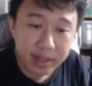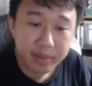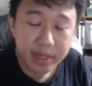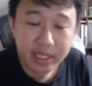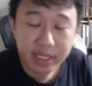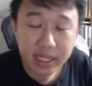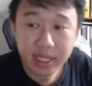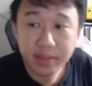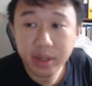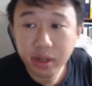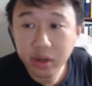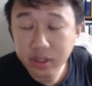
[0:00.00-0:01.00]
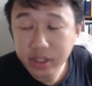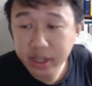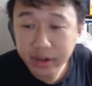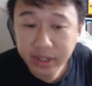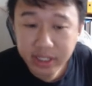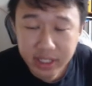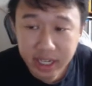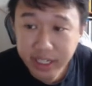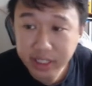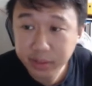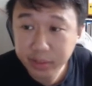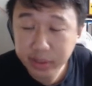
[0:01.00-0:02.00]
basically because there is a
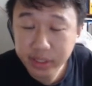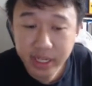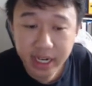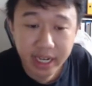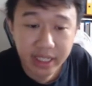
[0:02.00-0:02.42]
100%